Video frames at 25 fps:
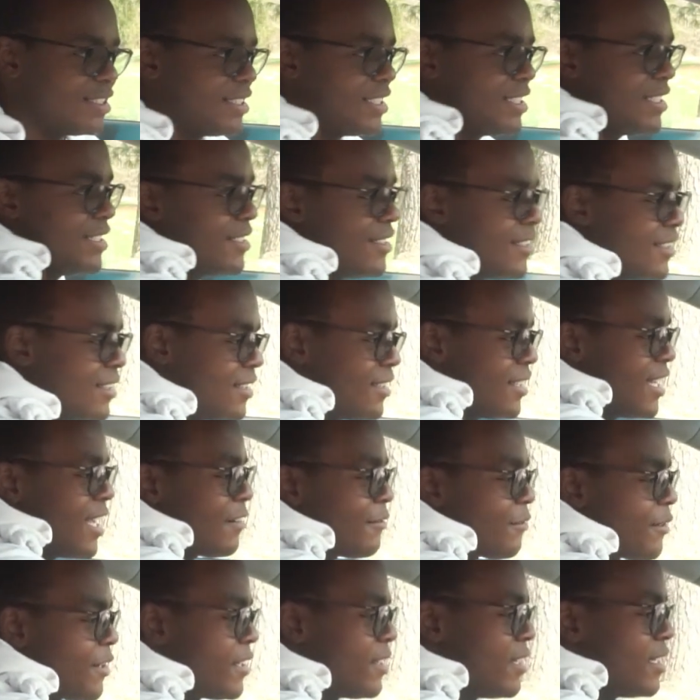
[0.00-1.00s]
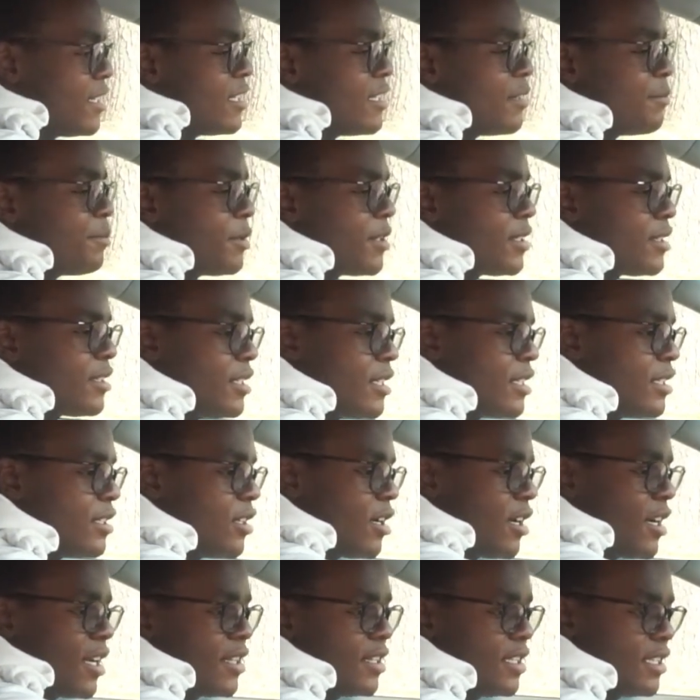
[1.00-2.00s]
Like everything up on the
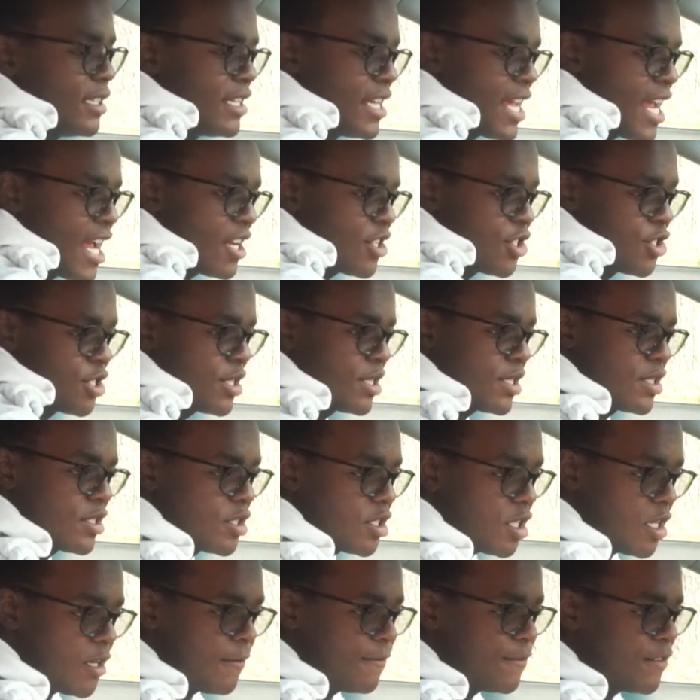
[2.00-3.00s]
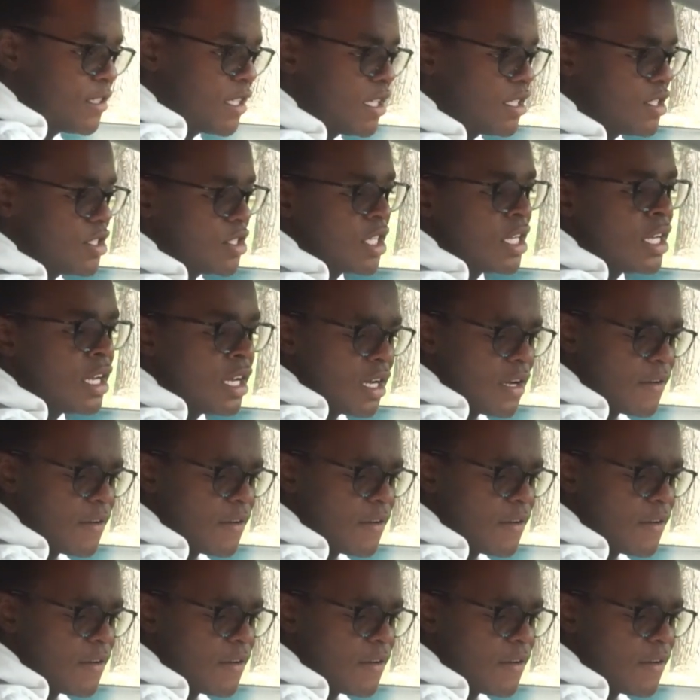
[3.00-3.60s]
dash is soft touch.